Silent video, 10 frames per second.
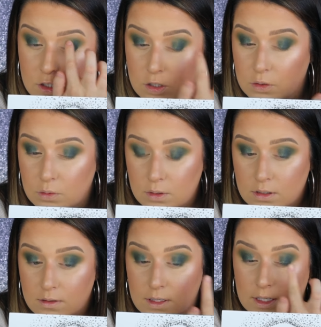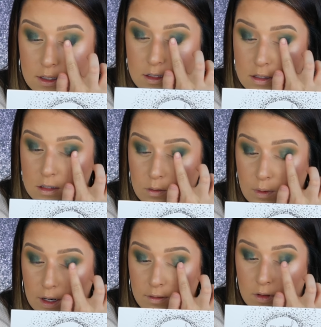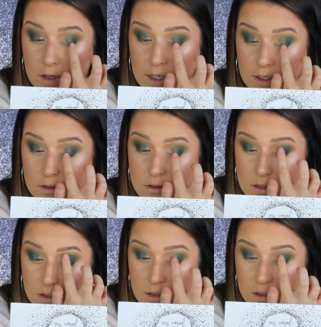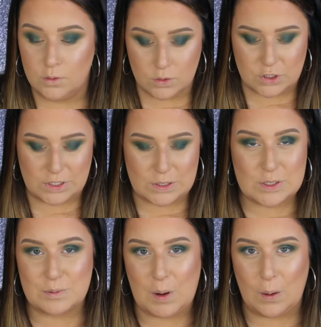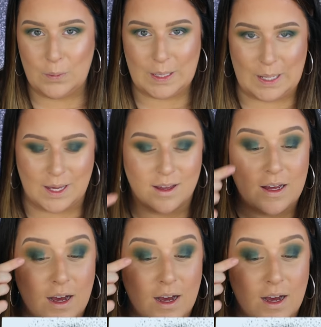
do this when I have long nails. Ooh, she's smoky.